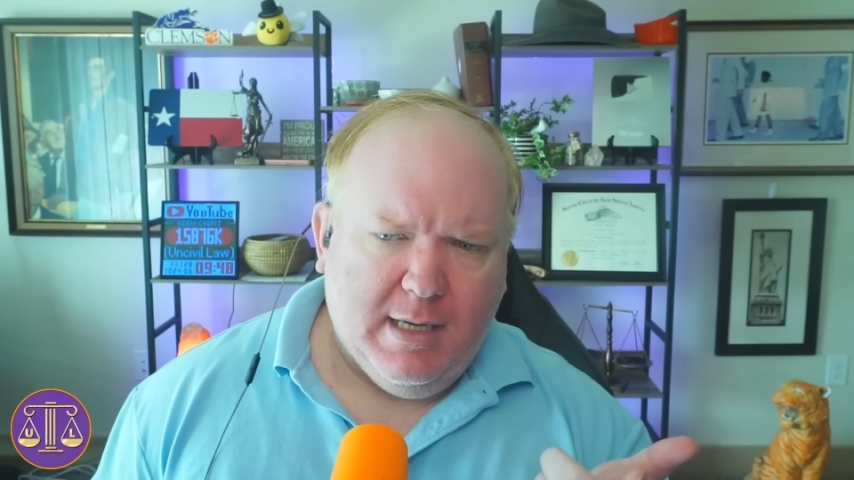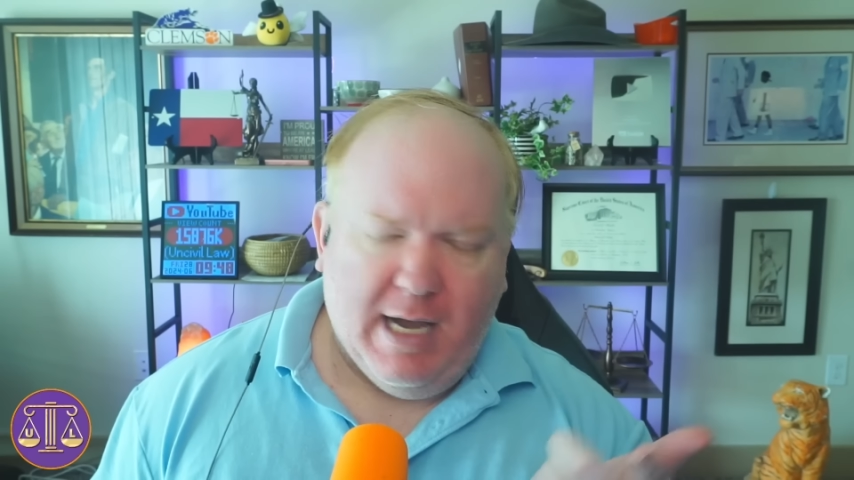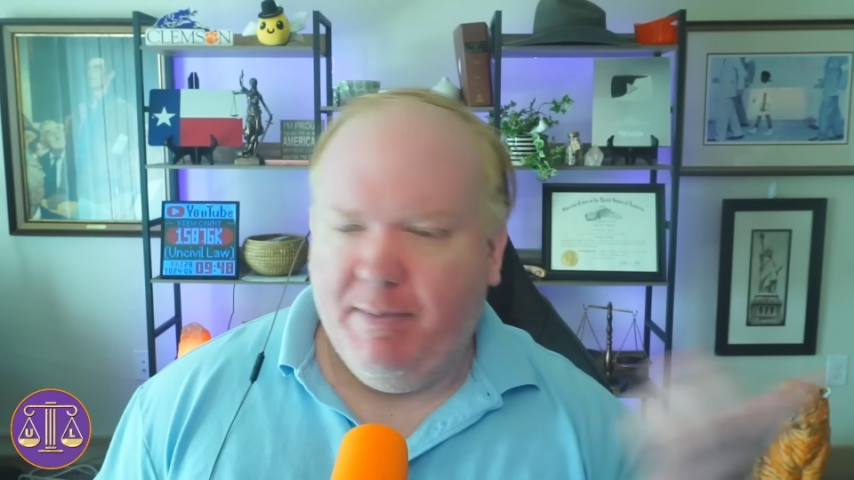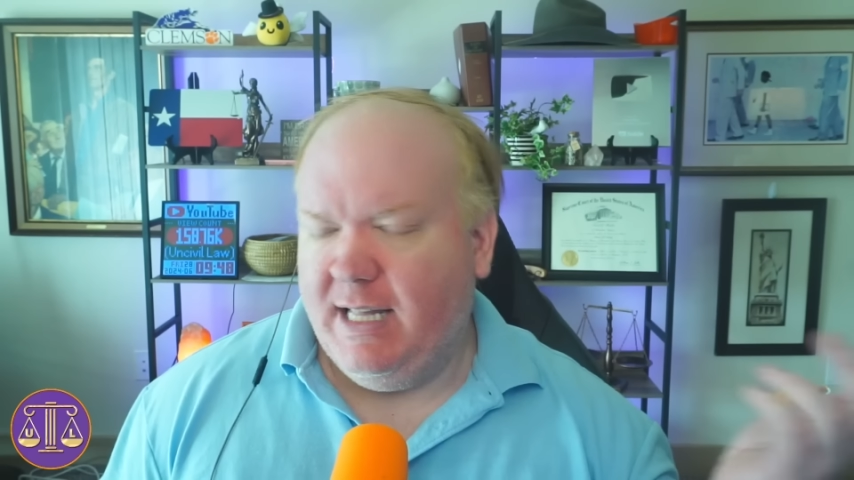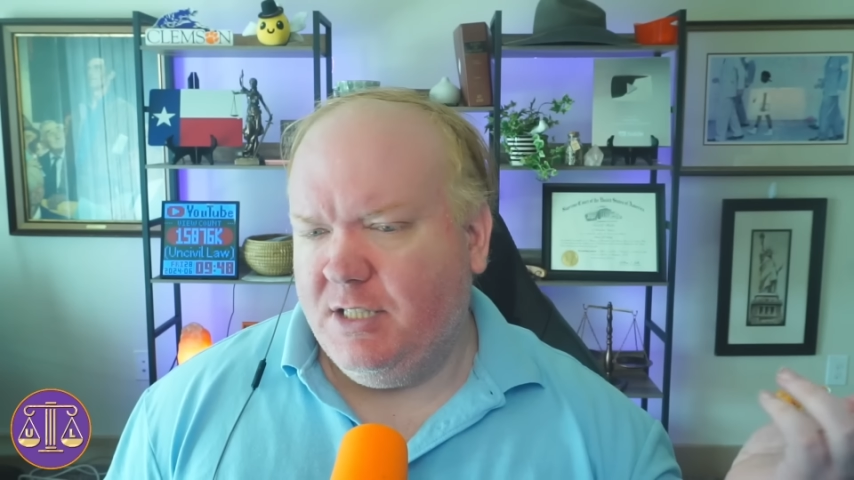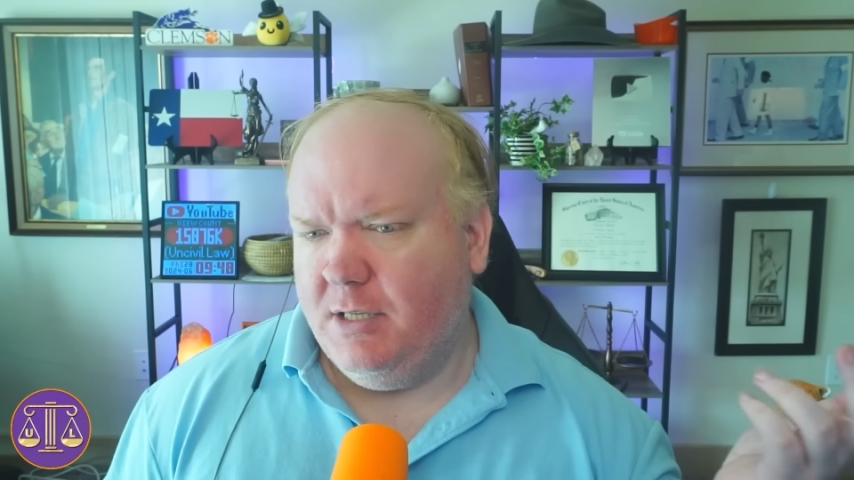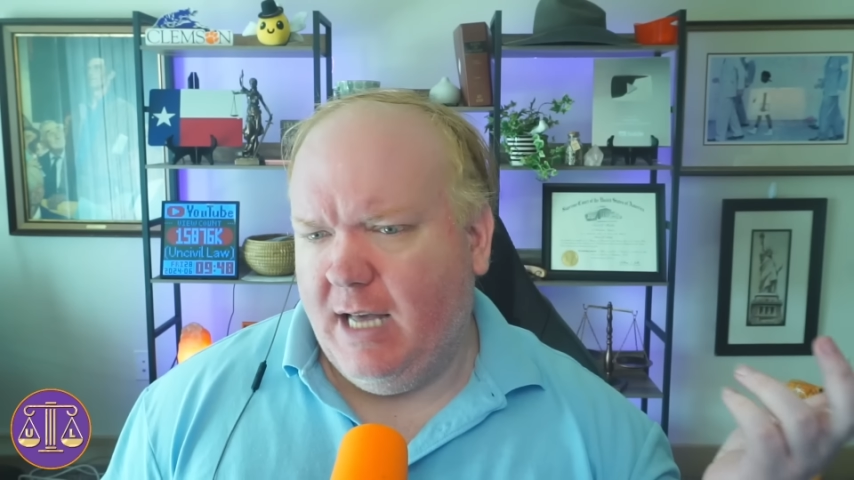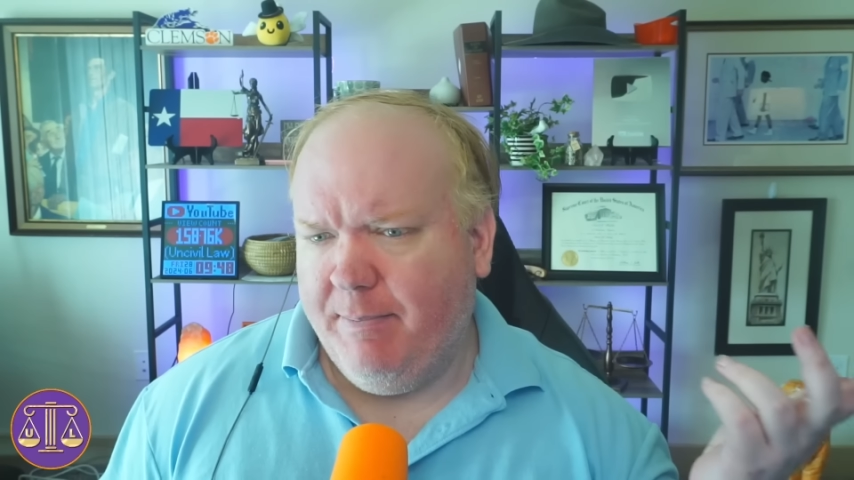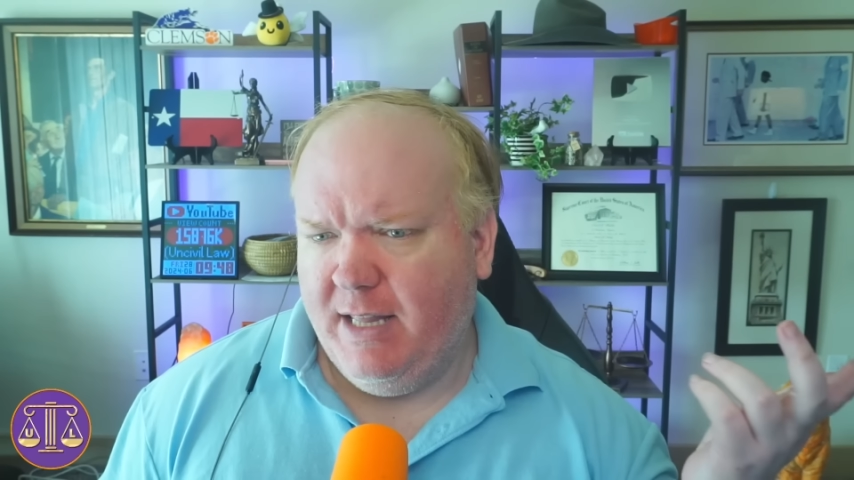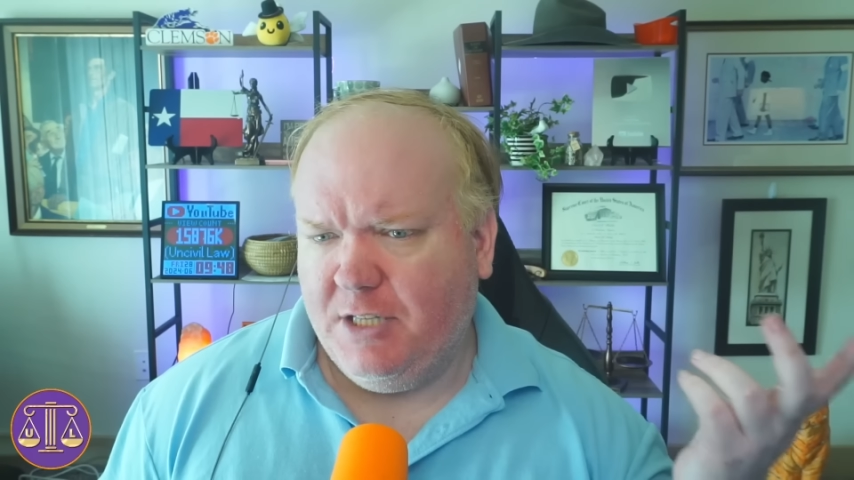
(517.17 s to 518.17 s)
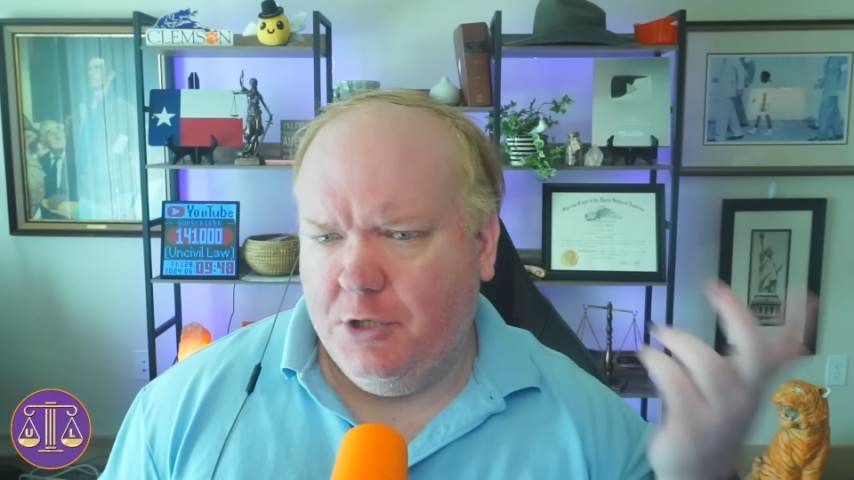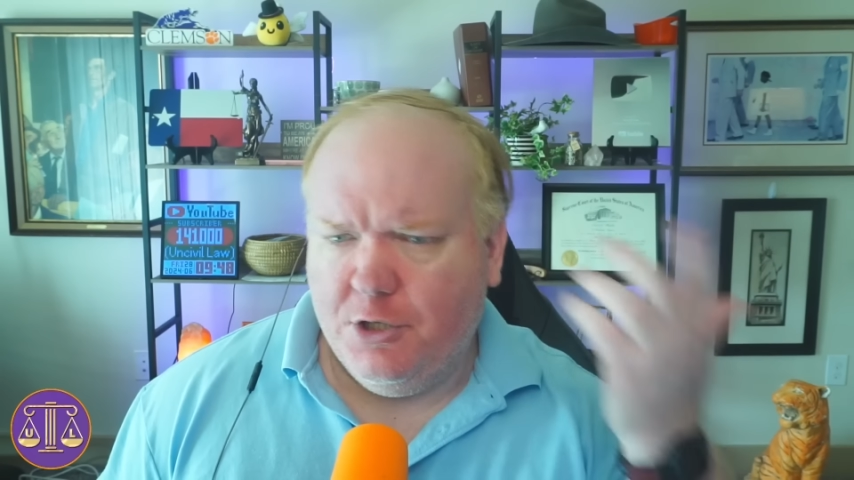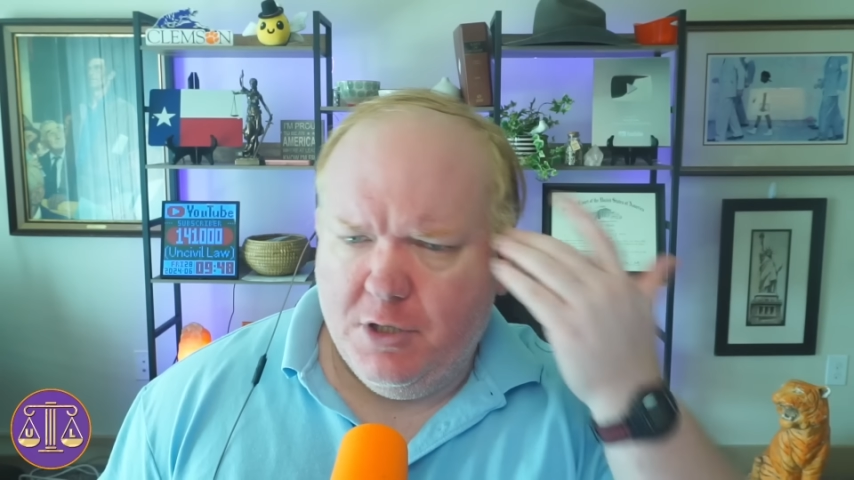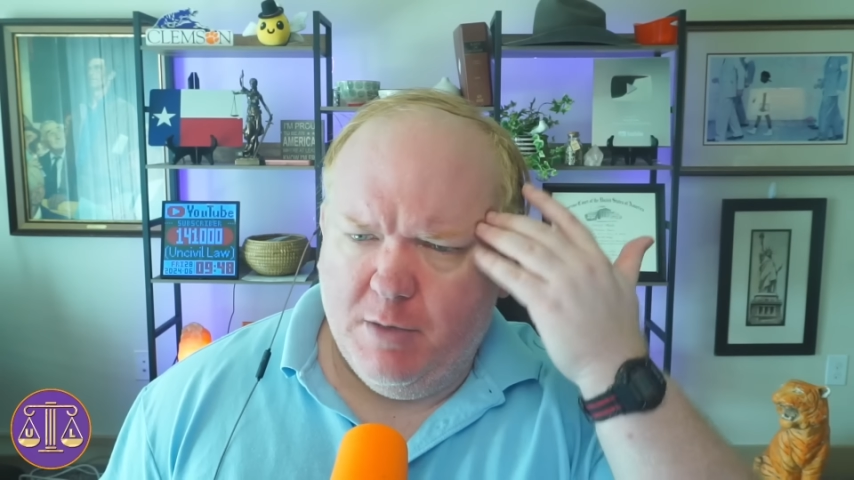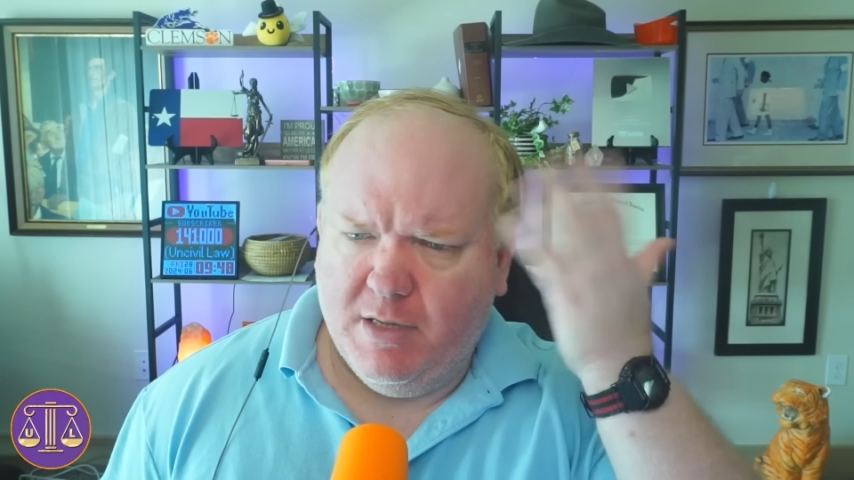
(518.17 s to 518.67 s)
I mean, that's I mean that's
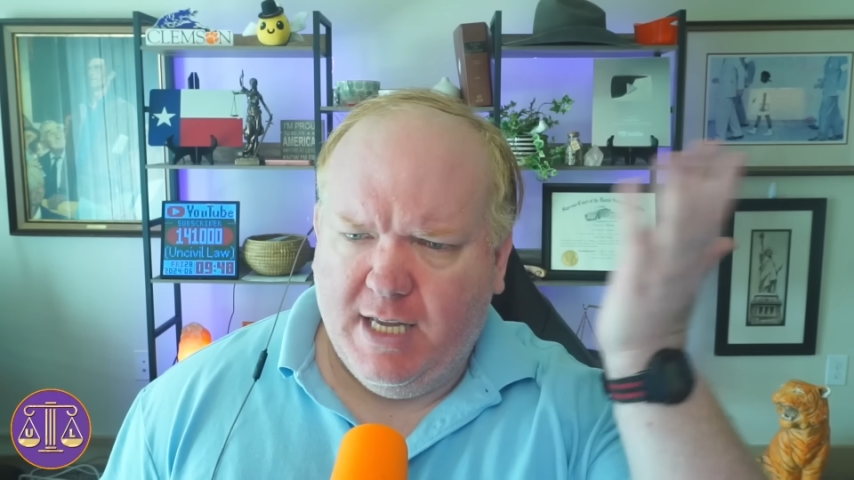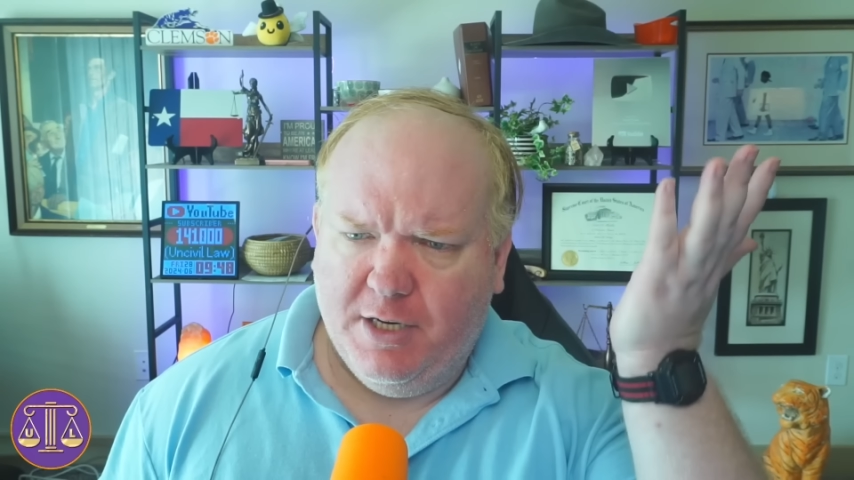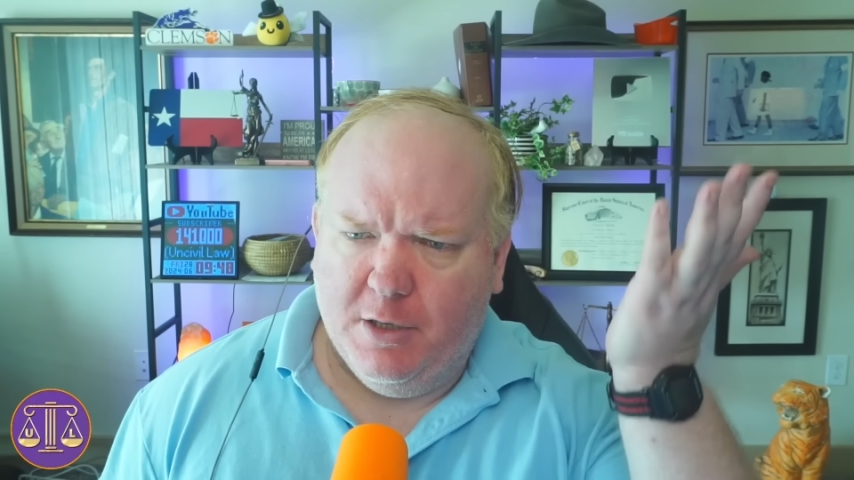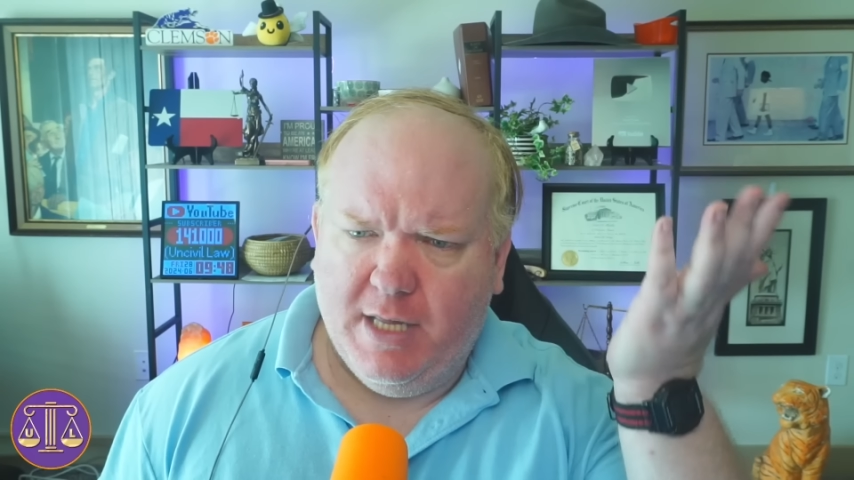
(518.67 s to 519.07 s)
usually what they do.